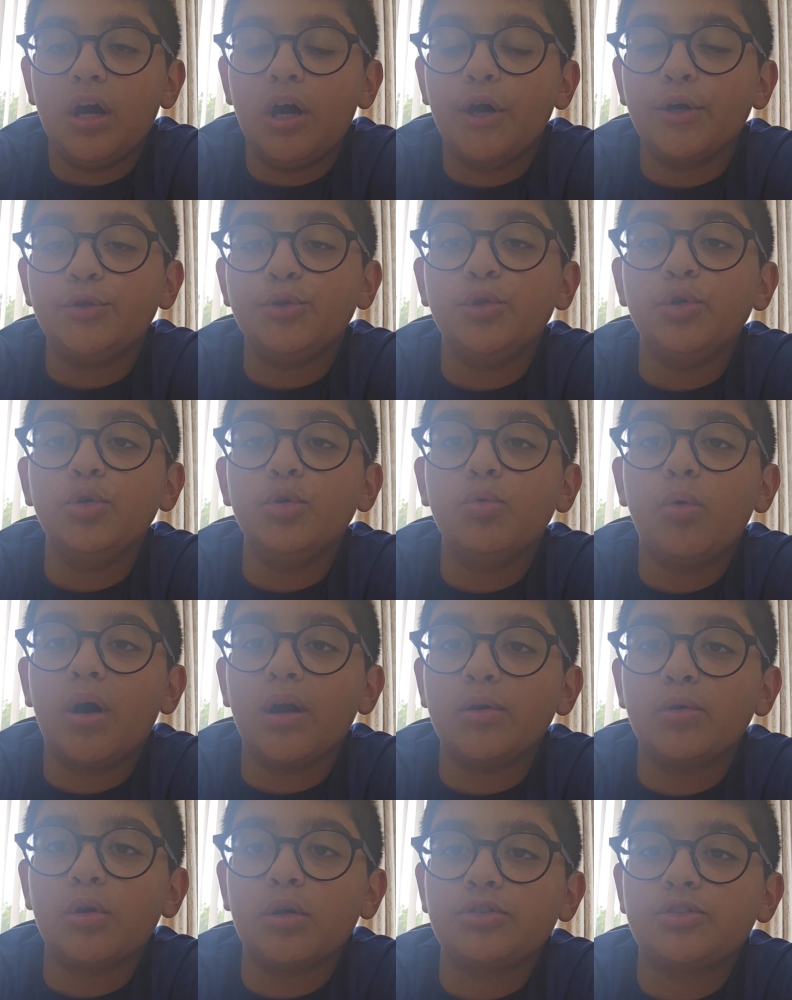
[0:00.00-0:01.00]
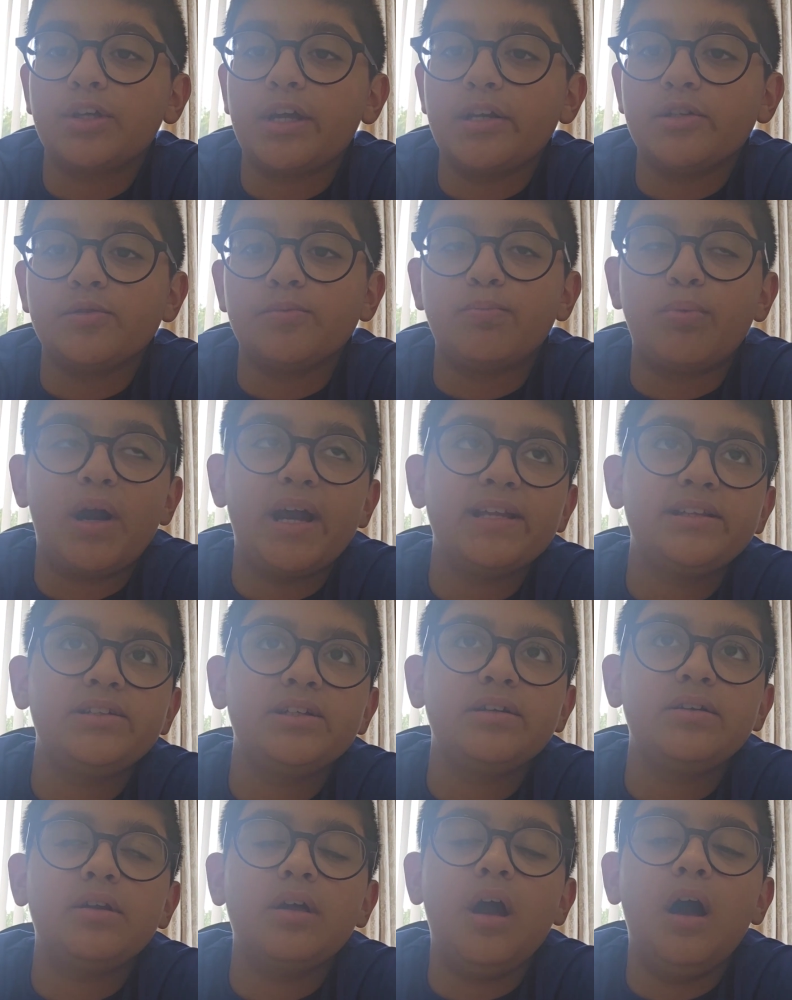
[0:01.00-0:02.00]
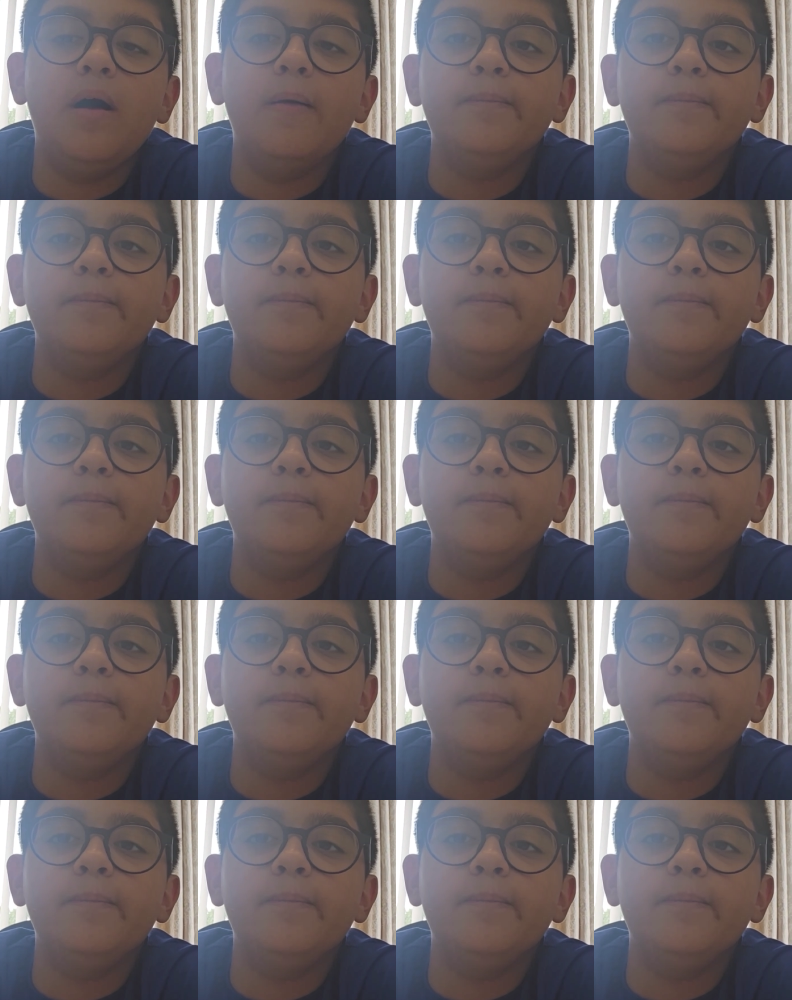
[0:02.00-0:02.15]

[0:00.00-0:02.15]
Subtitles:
A 2-1 loss against Brighton